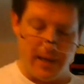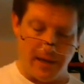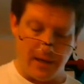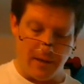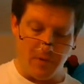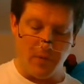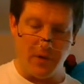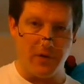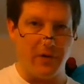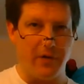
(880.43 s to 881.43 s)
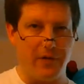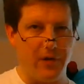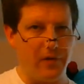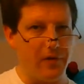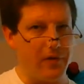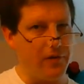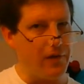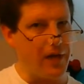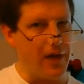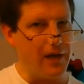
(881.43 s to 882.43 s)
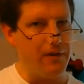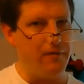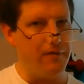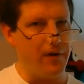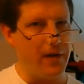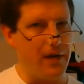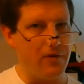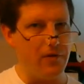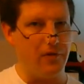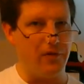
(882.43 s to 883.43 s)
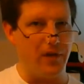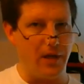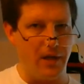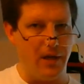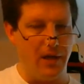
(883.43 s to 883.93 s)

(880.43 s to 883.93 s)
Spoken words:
But what you're starting to see is that there's this kind of very interesting